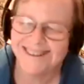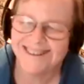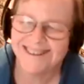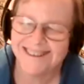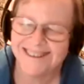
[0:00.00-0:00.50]

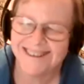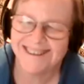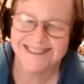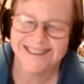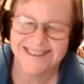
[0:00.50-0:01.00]
like
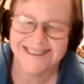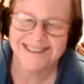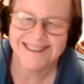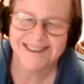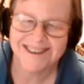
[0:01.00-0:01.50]
first
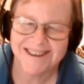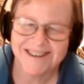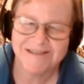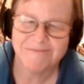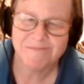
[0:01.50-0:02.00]
friend
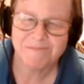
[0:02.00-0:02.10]
in the